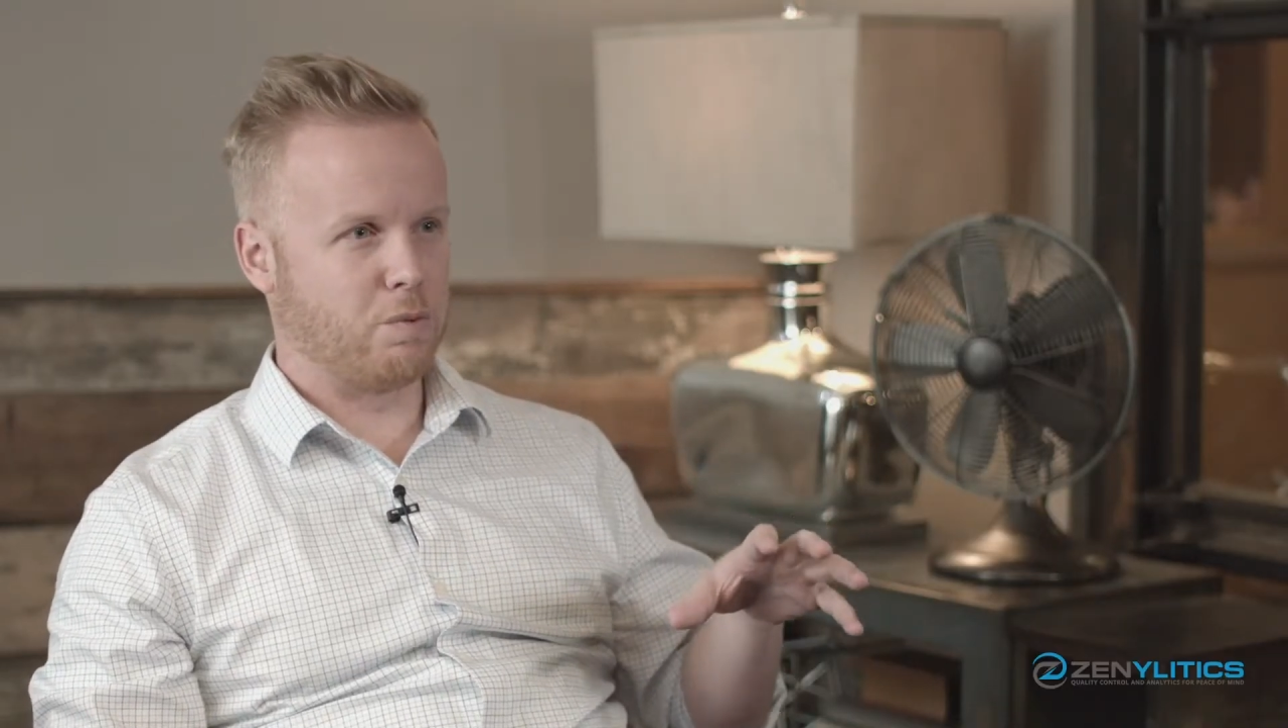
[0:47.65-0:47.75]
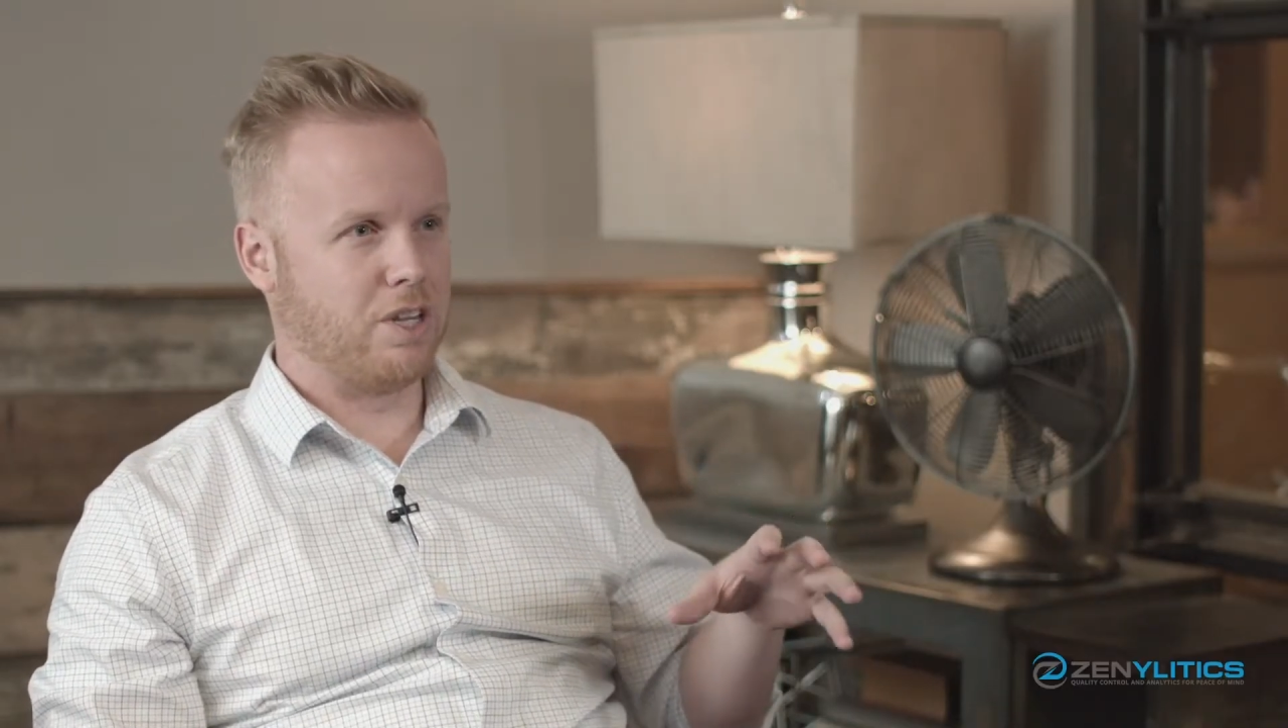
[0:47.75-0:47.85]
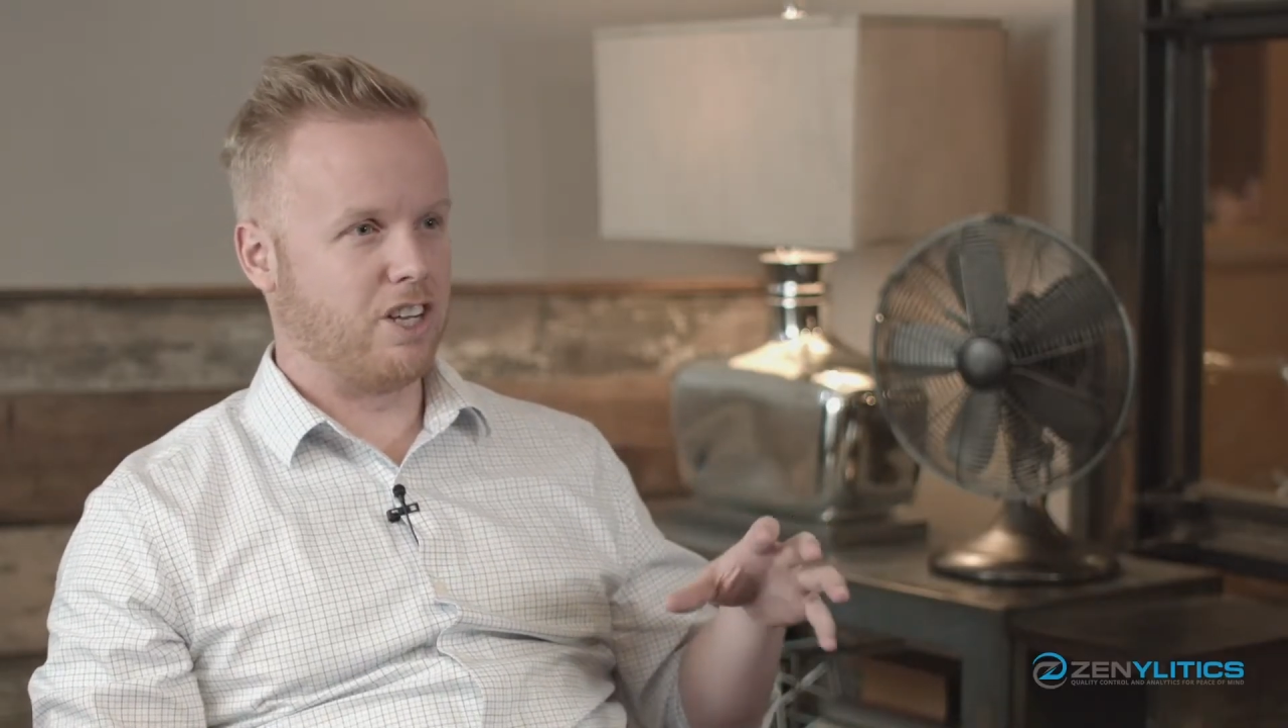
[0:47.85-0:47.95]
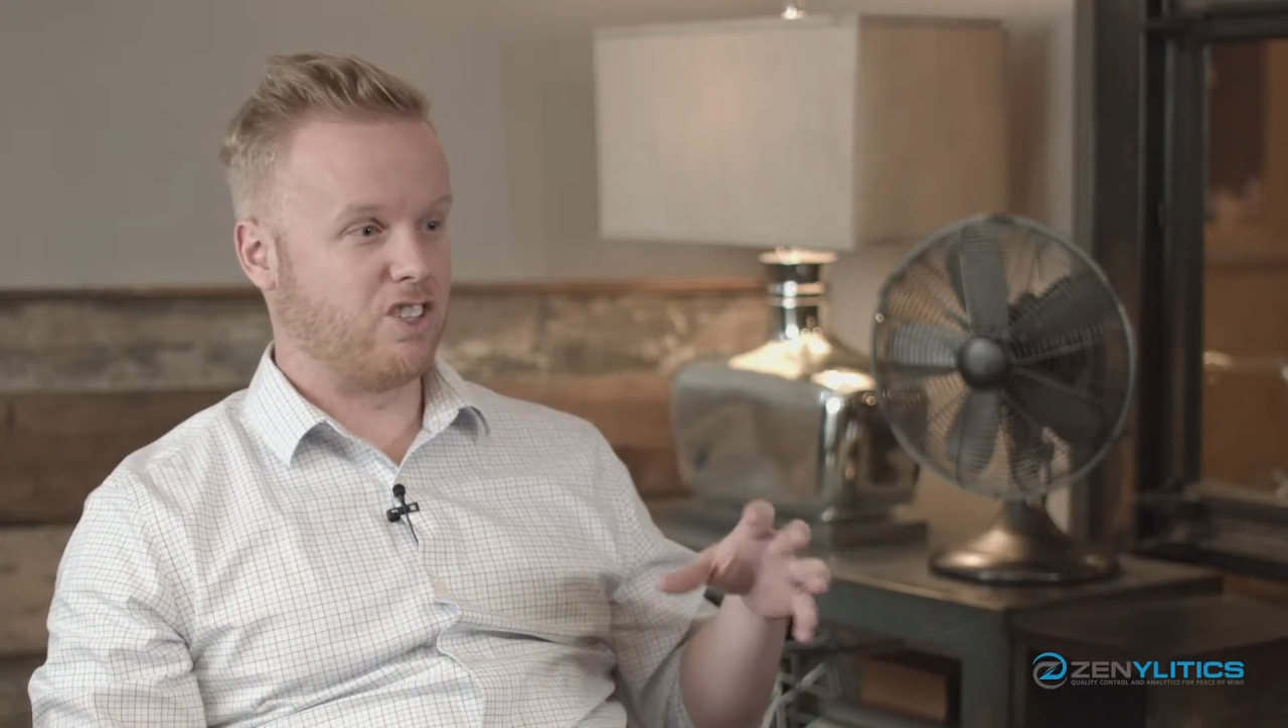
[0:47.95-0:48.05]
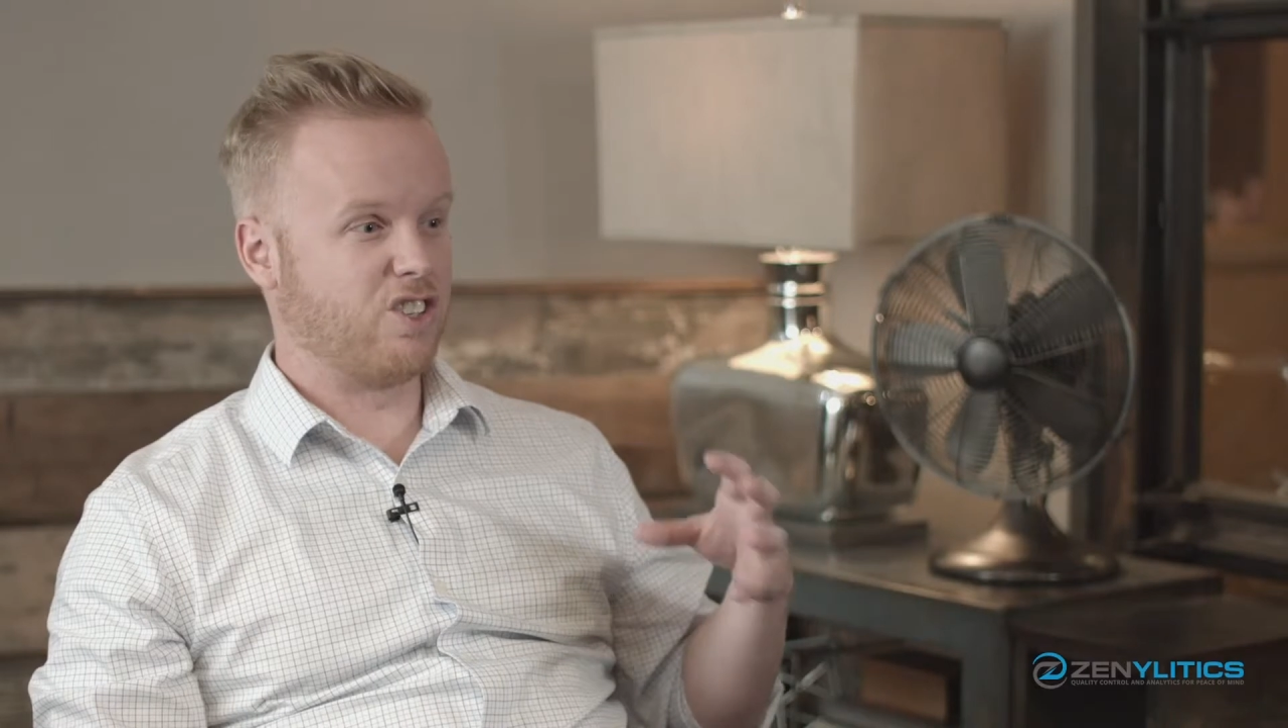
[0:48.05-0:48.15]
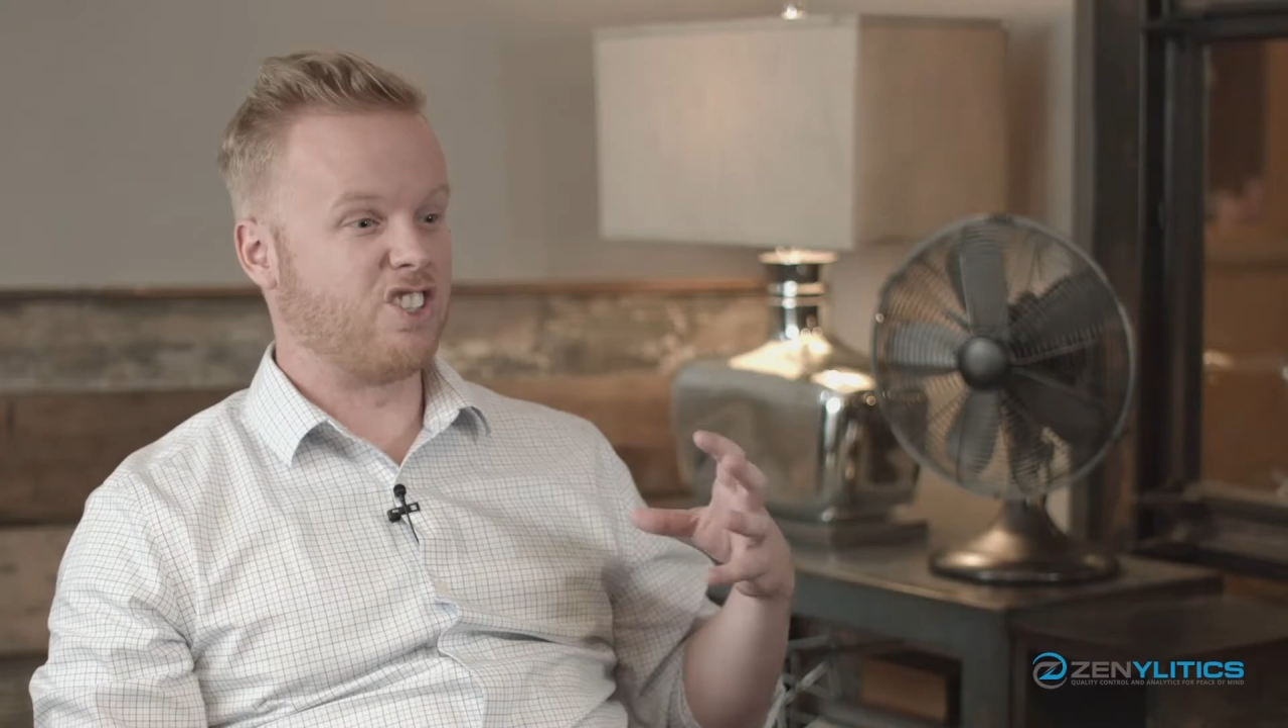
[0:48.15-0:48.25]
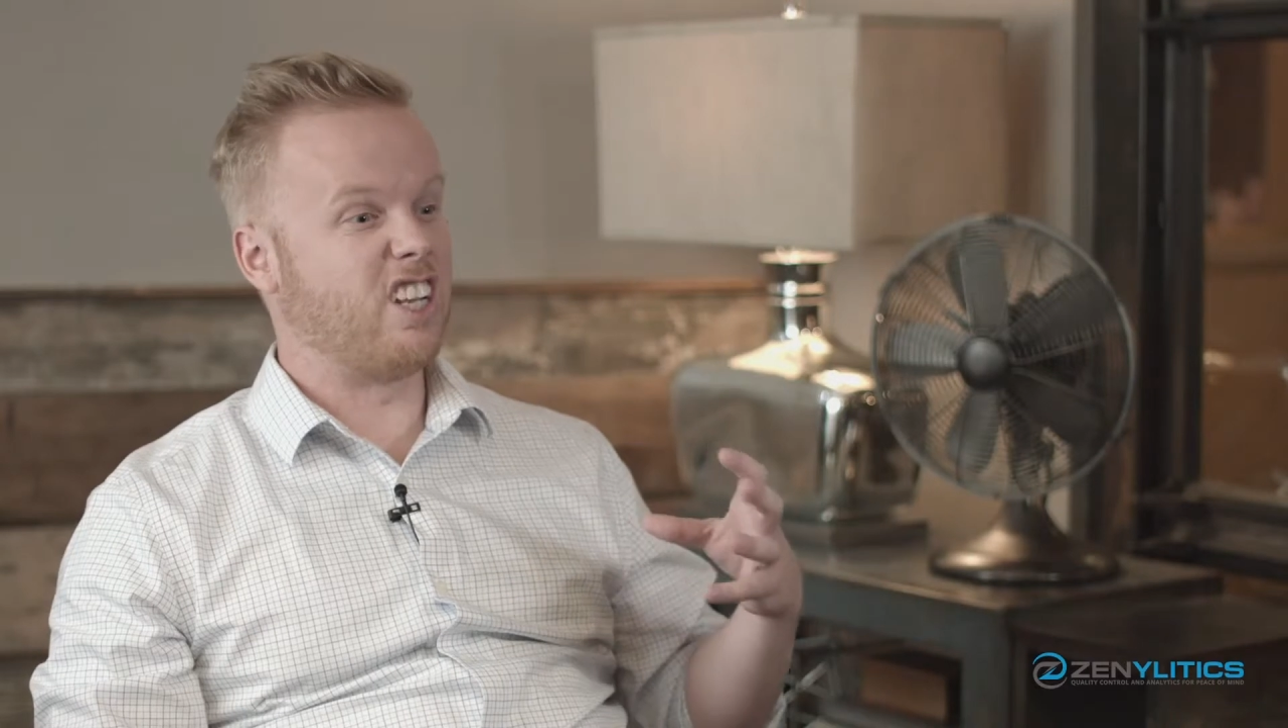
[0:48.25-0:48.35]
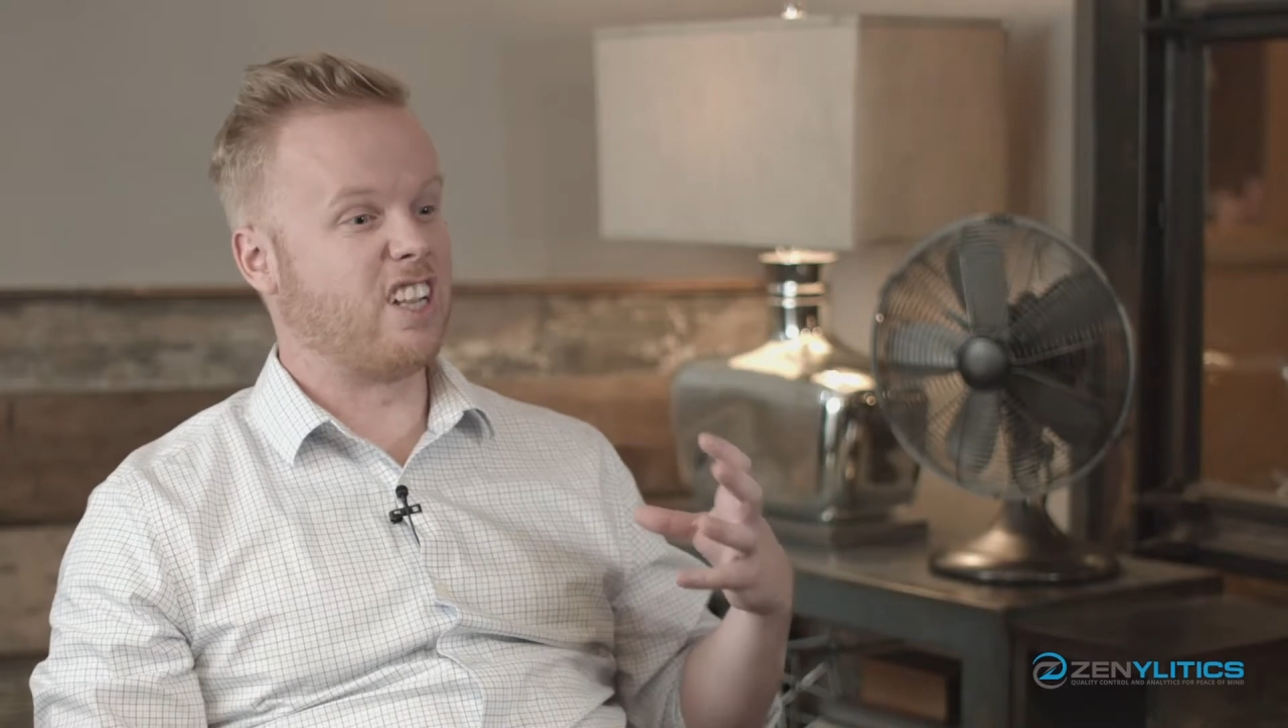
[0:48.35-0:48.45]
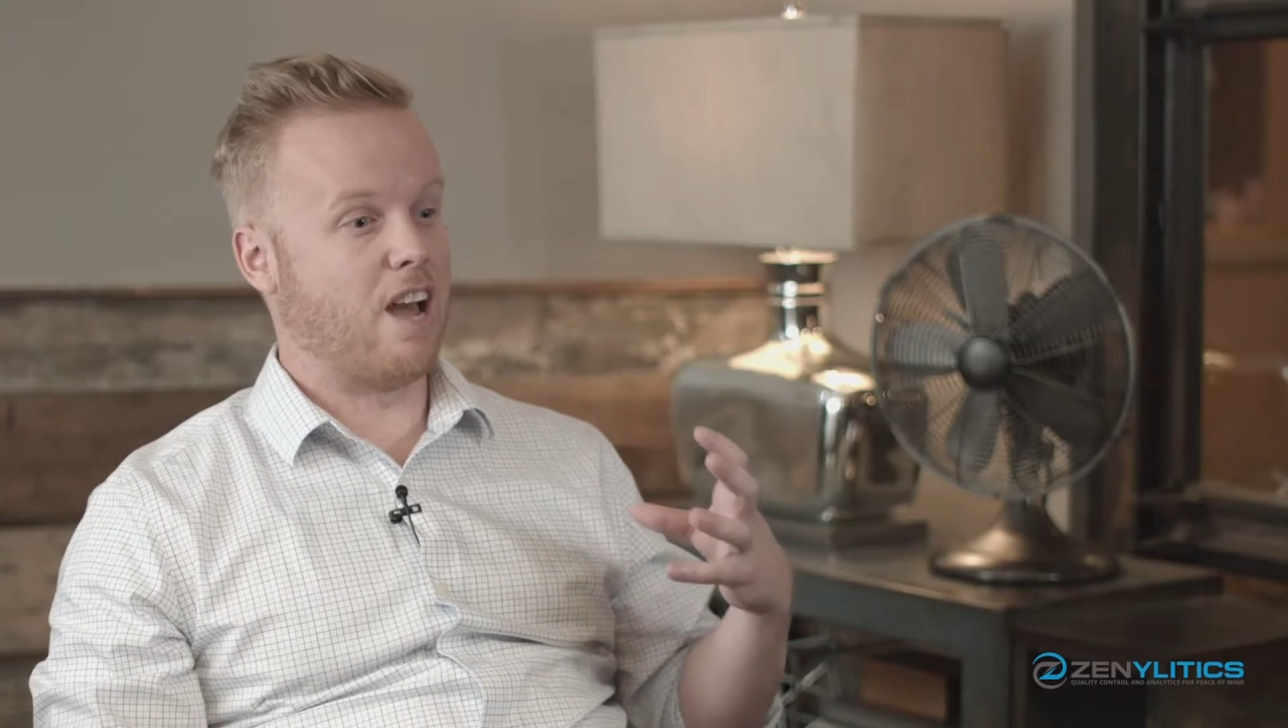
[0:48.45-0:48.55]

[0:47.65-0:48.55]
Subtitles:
when they start seeing